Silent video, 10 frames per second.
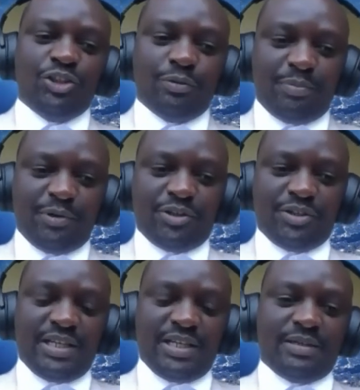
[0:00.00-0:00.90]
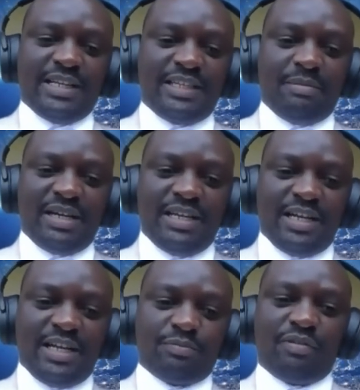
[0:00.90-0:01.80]
geoportals that RCMRD
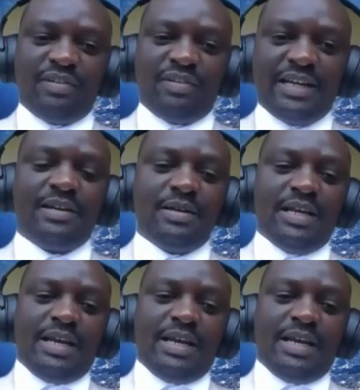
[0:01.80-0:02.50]
has provided,